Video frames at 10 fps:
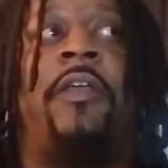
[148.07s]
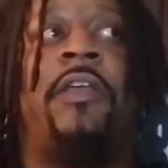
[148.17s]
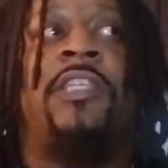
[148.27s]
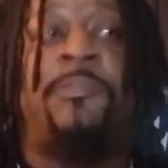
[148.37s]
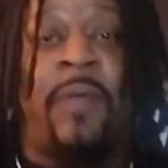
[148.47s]

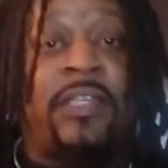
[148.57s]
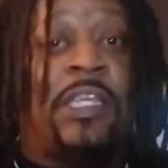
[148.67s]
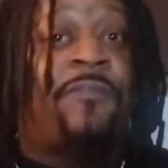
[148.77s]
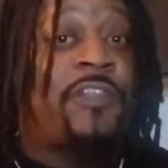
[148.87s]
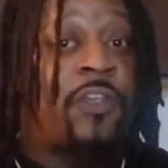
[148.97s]
especially
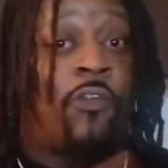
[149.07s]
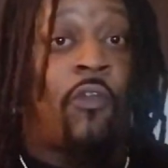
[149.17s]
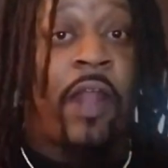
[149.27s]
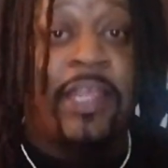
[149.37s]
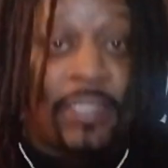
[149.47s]
if it's a
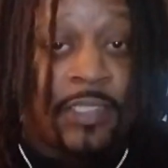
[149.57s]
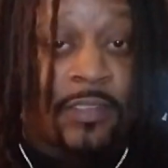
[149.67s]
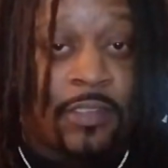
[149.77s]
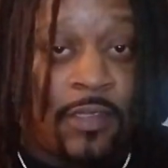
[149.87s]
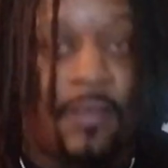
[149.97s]

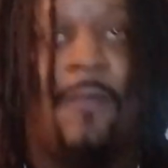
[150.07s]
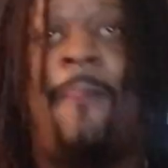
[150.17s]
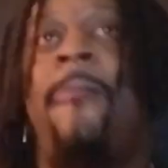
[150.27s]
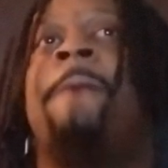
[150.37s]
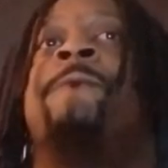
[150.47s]
race,
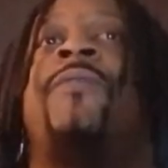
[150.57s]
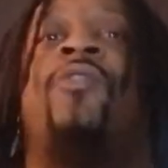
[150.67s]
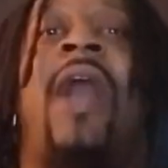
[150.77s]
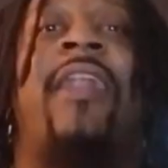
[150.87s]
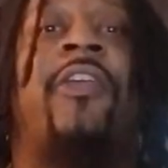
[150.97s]

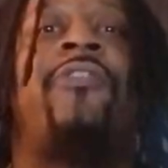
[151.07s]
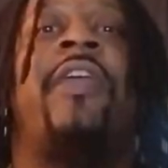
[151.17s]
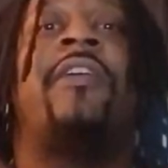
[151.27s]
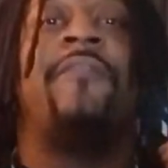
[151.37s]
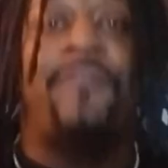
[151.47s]
you got to
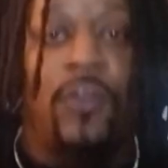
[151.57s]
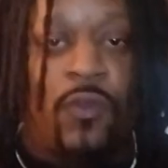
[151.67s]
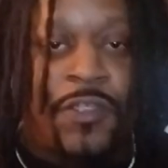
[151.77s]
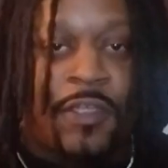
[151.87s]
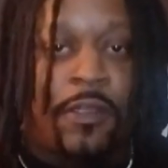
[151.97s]
create
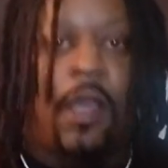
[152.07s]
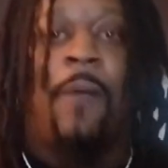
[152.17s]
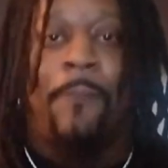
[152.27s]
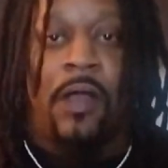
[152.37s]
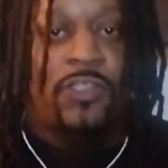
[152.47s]
confusion
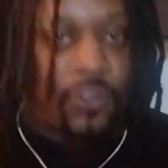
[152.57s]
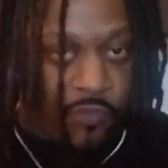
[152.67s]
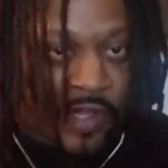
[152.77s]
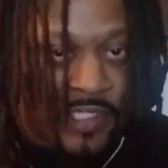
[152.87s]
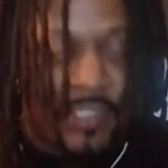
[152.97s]
amongst the
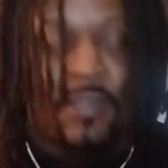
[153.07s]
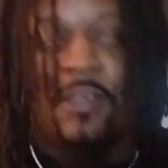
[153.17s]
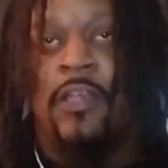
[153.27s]
race.